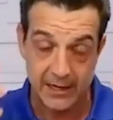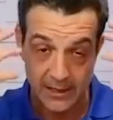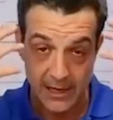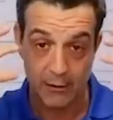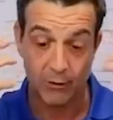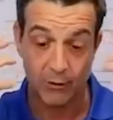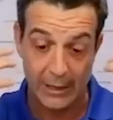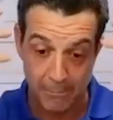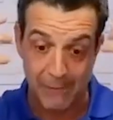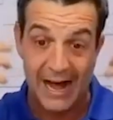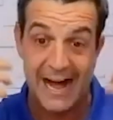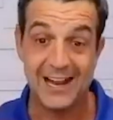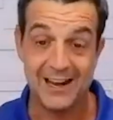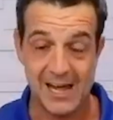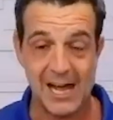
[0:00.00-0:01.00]
not only a
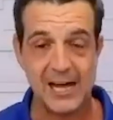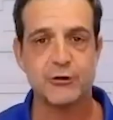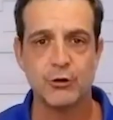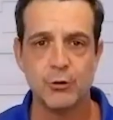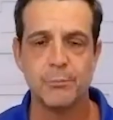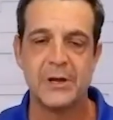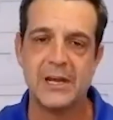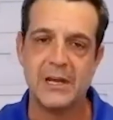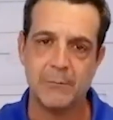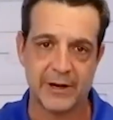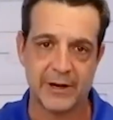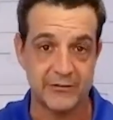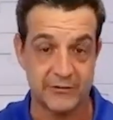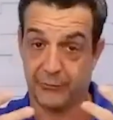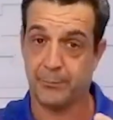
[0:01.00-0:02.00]
biological being, but
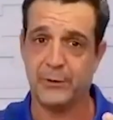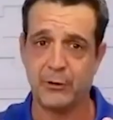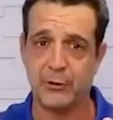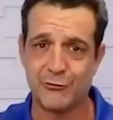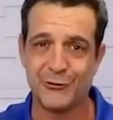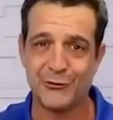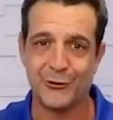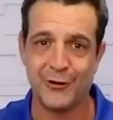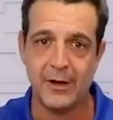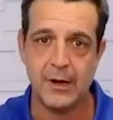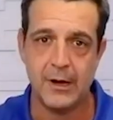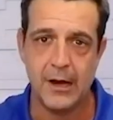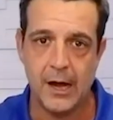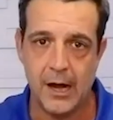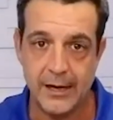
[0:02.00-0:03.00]
as a spiritual
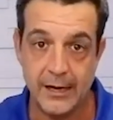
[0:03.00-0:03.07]
uh,